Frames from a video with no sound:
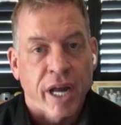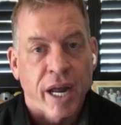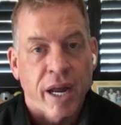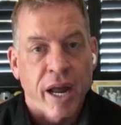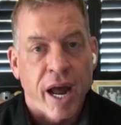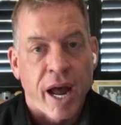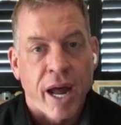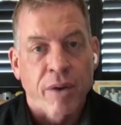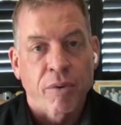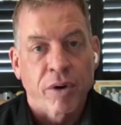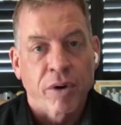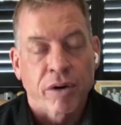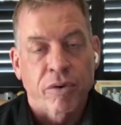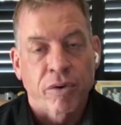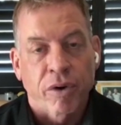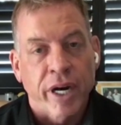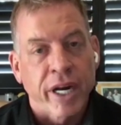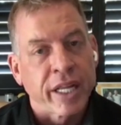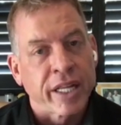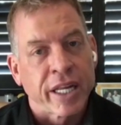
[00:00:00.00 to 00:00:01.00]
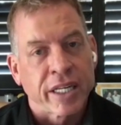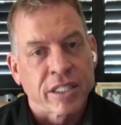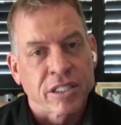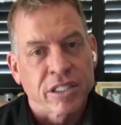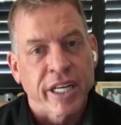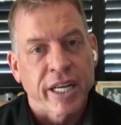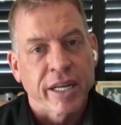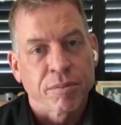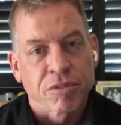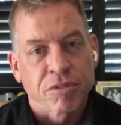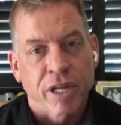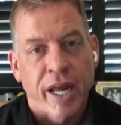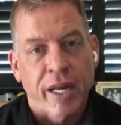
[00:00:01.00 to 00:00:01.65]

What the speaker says: I would agree that it seems